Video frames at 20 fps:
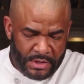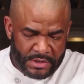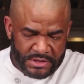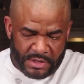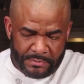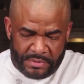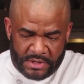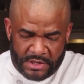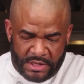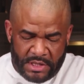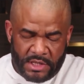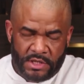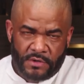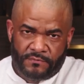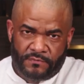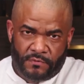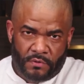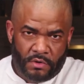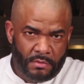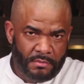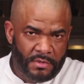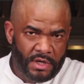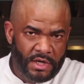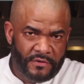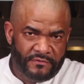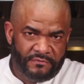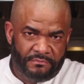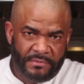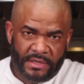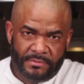typically in the form
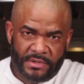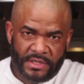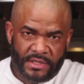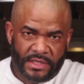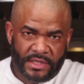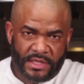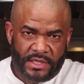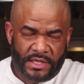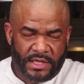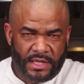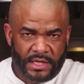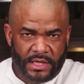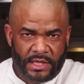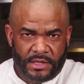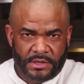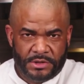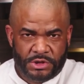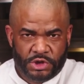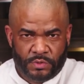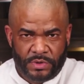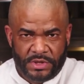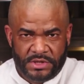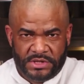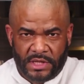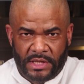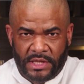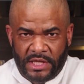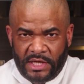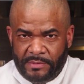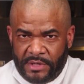of maybe a squeeze
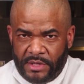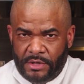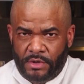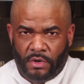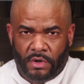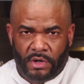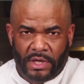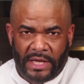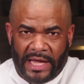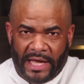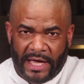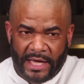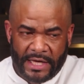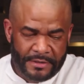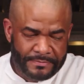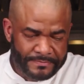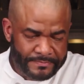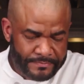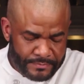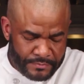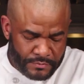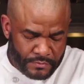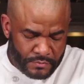of lemon or a lime.